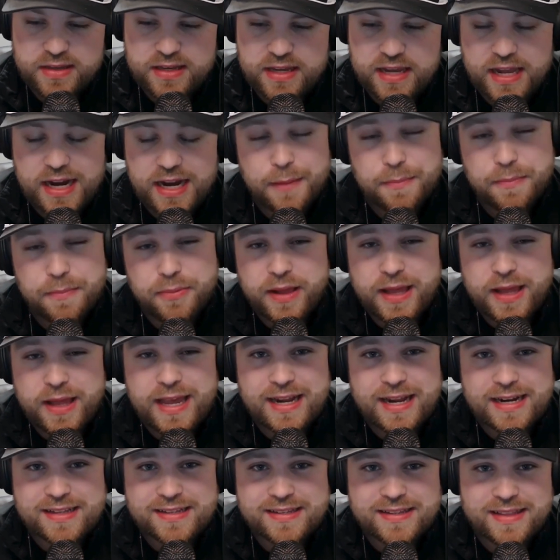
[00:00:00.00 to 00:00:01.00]
can I
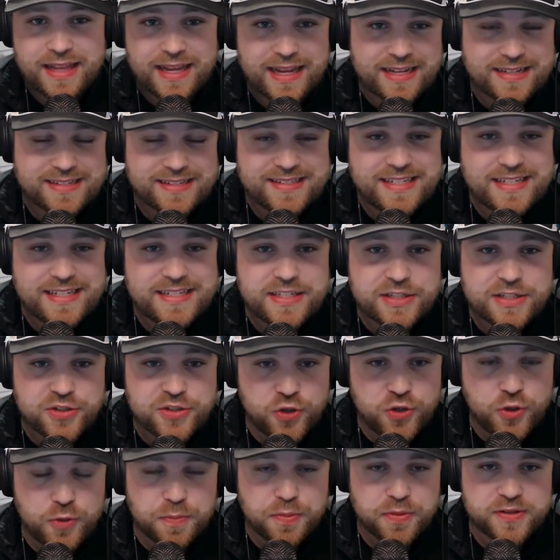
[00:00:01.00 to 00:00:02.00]
play at a
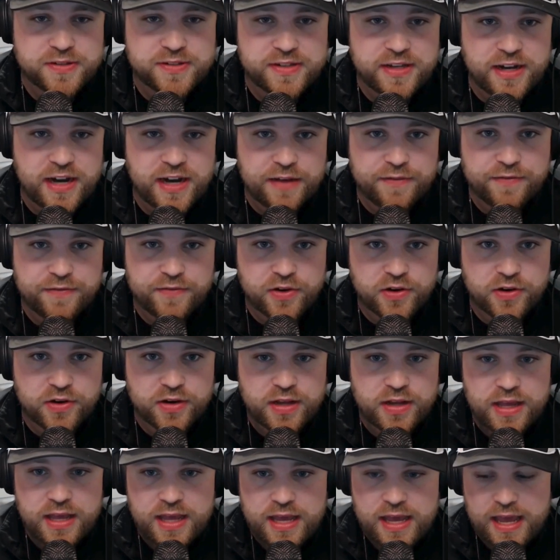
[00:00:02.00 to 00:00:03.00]
62% effort